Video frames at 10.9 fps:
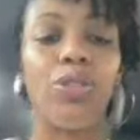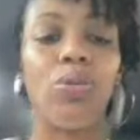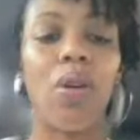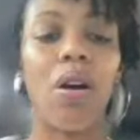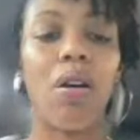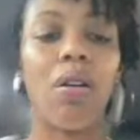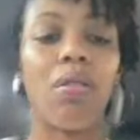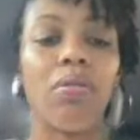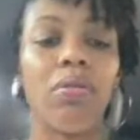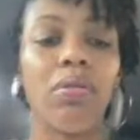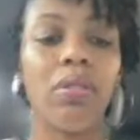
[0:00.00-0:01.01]
want you
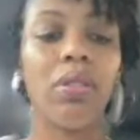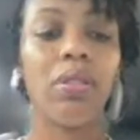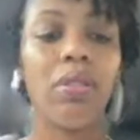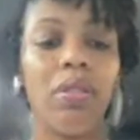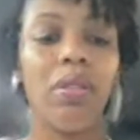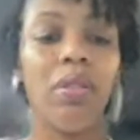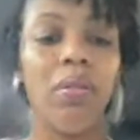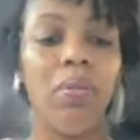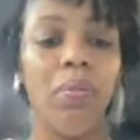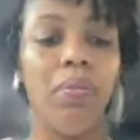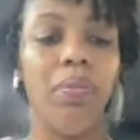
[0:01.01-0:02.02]
all
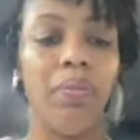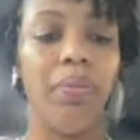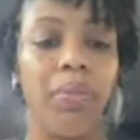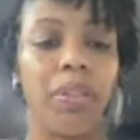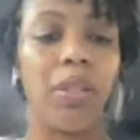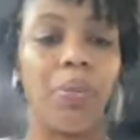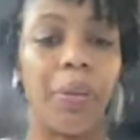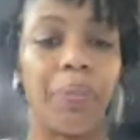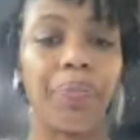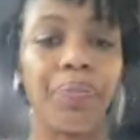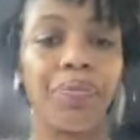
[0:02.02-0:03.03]

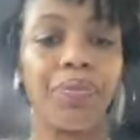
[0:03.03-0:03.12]
excuse me.